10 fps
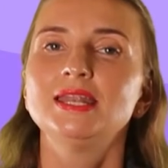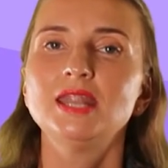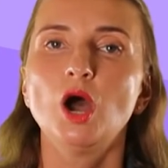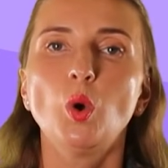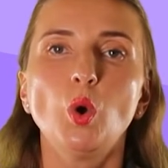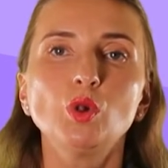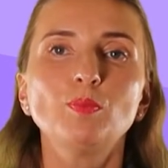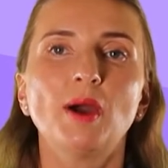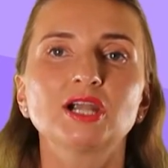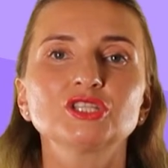Now
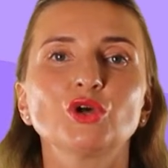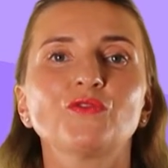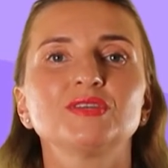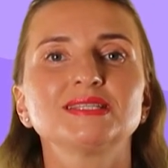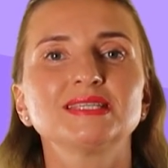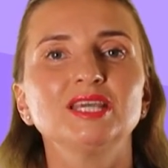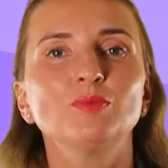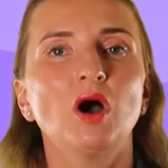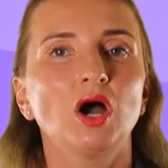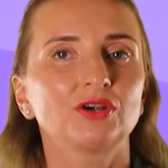all parts of the
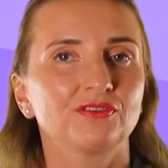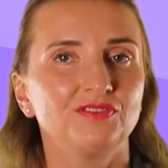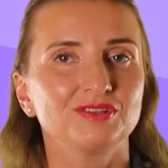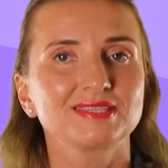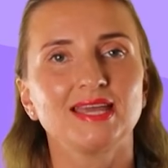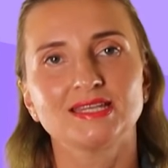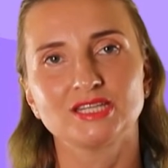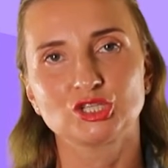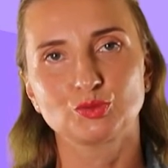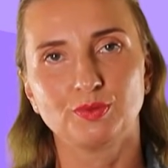schema are revealed and
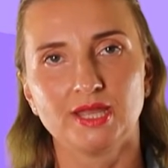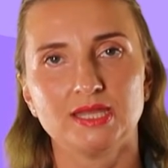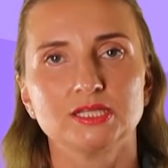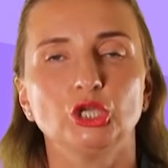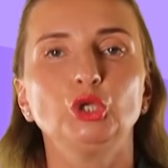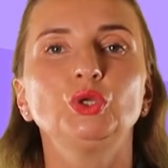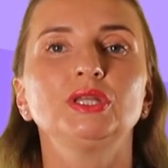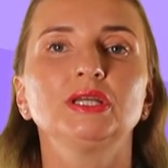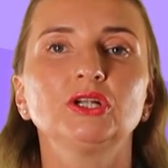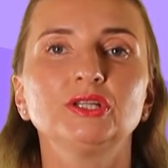explained. You
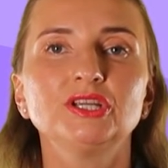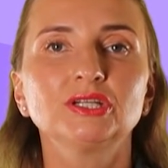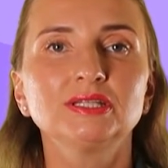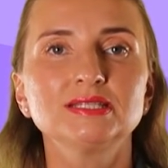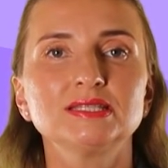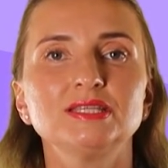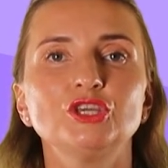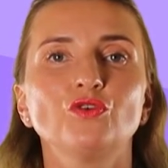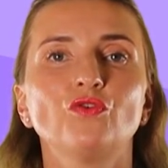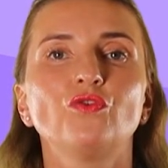can clearly
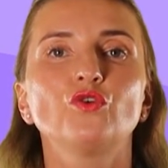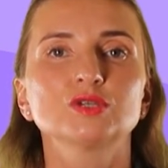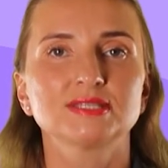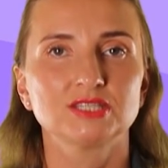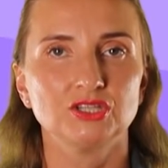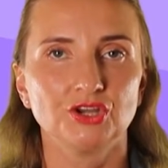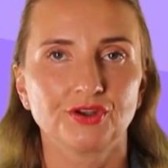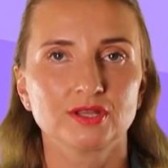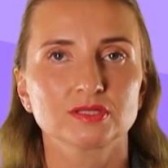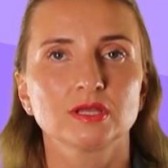see 4
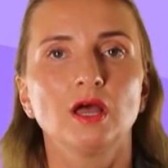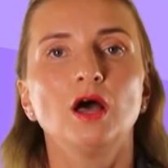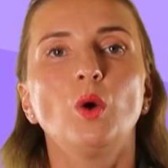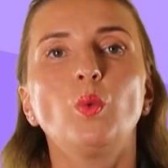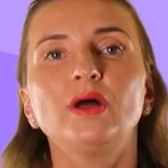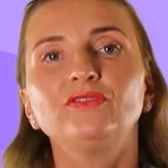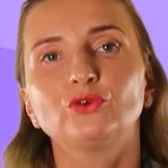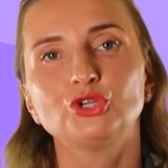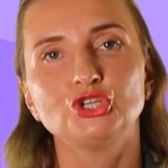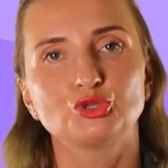scenarios, one
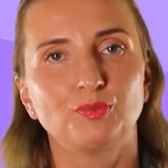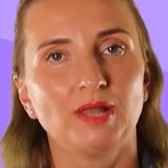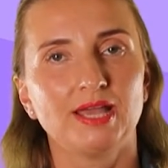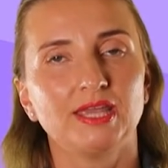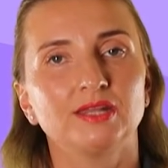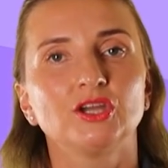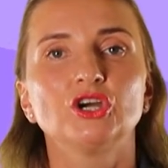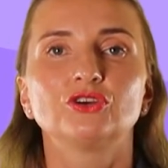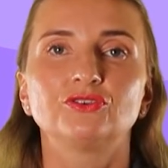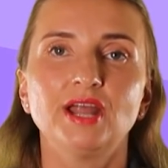for each plugin.
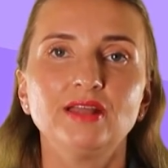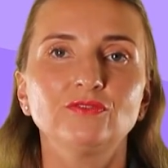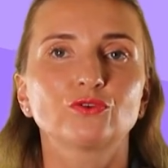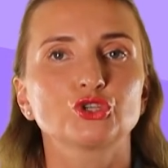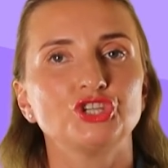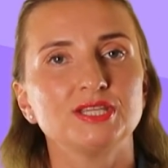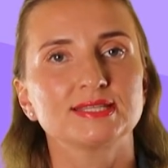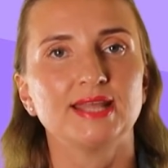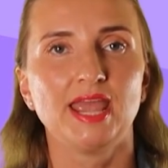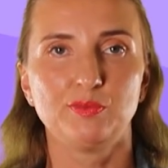Red for
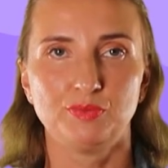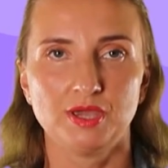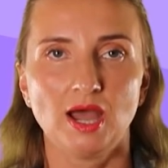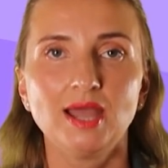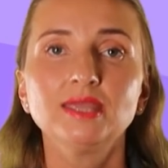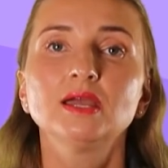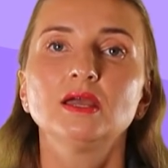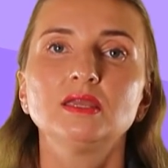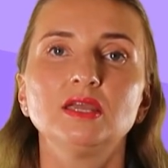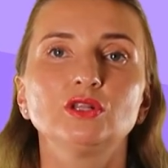JSON API,
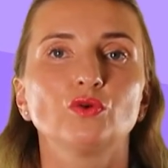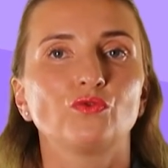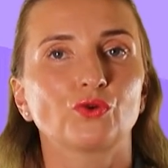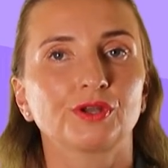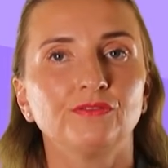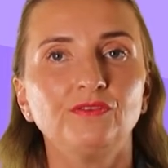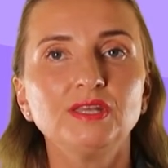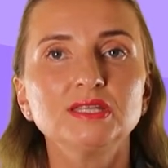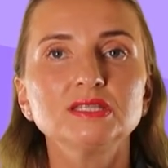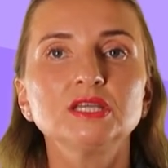yellow for
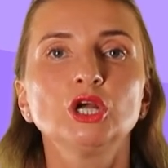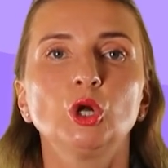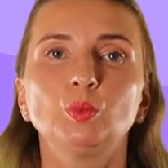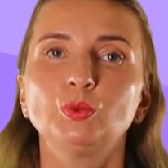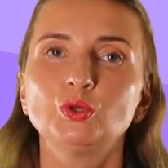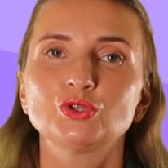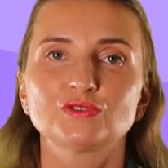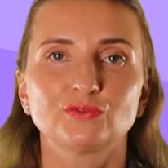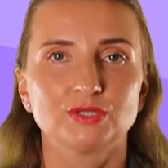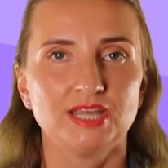Infinity, blue
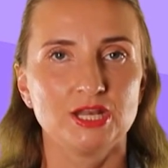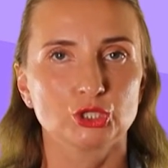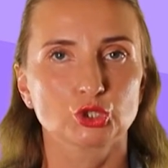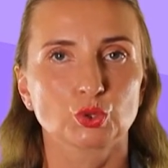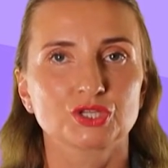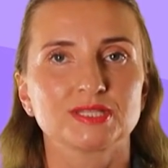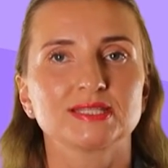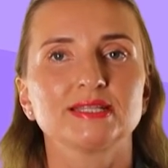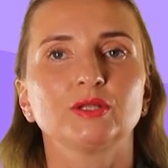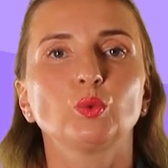is for data
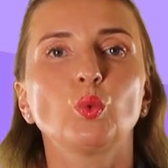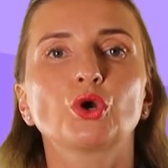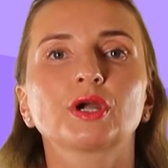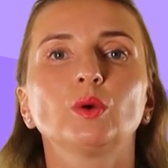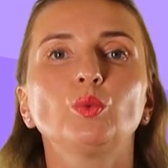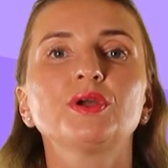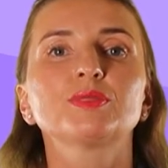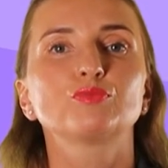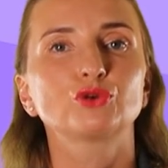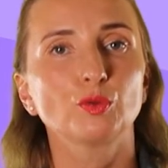sources that work
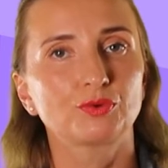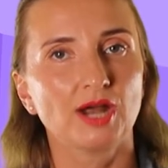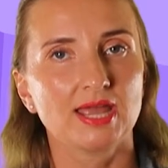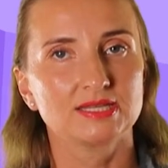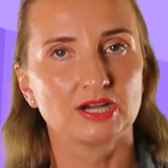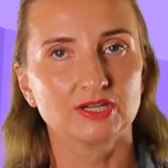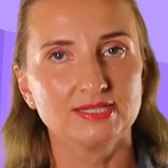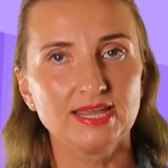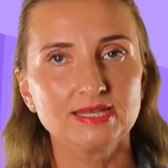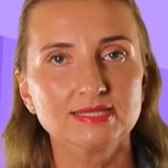with proprietary
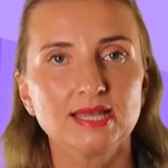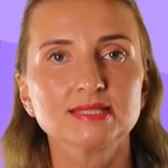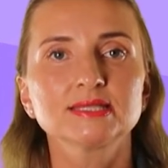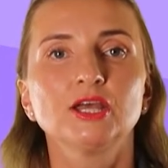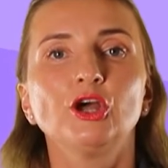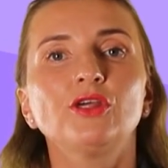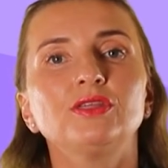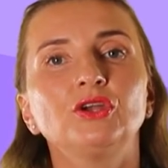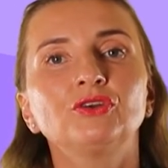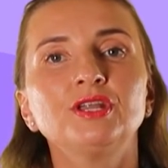datasets,
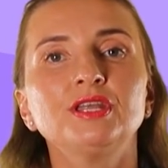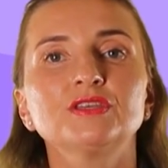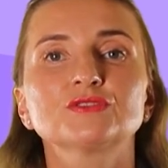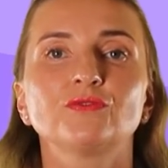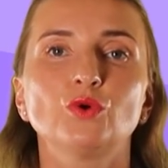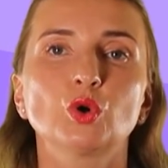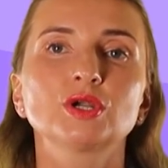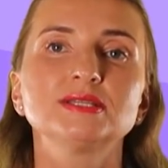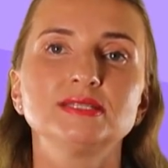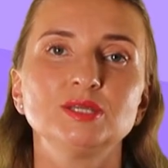the green is
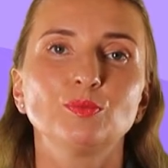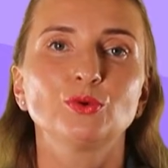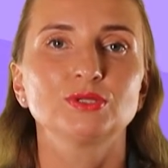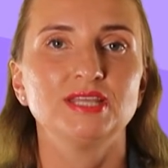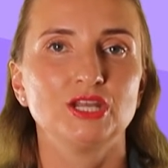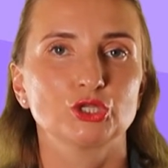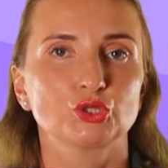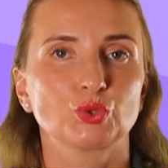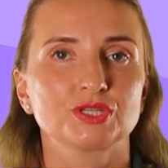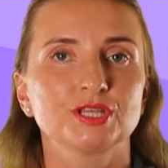for Simpod data
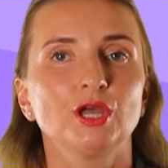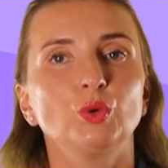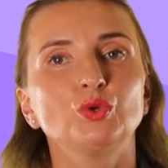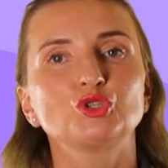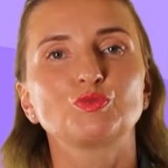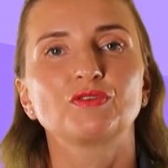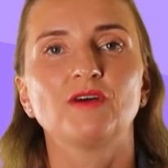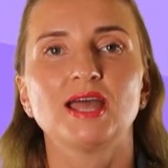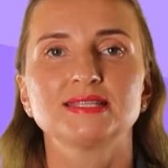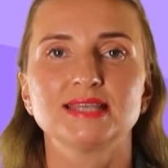source, which
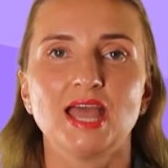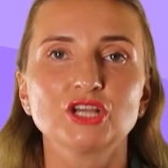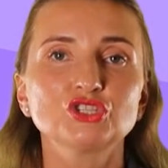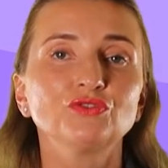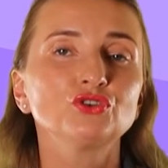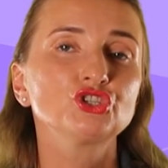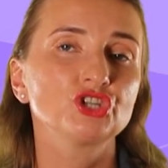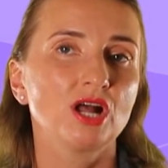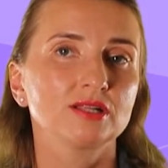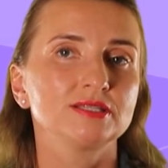provides extra
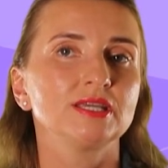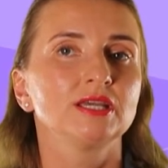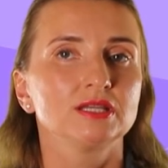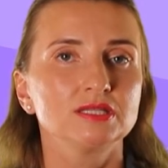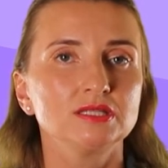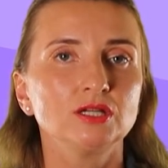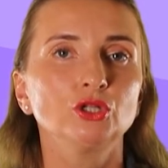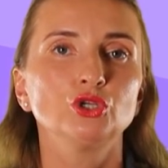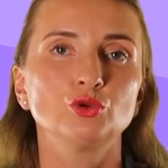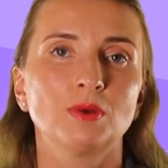functionality.
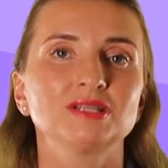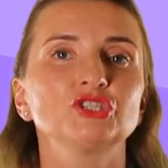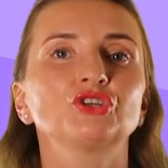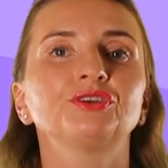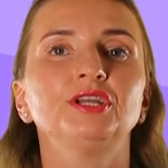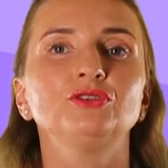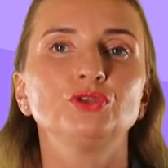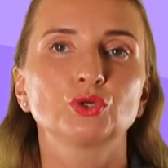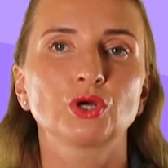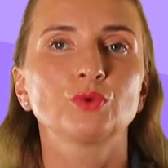Still, you must
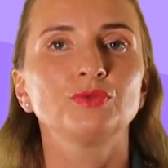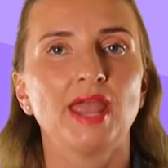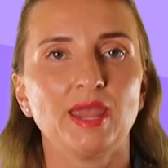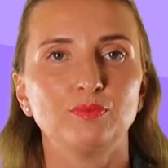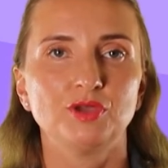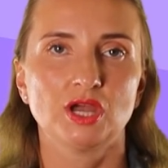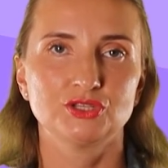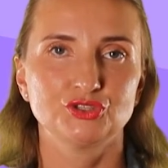create your own API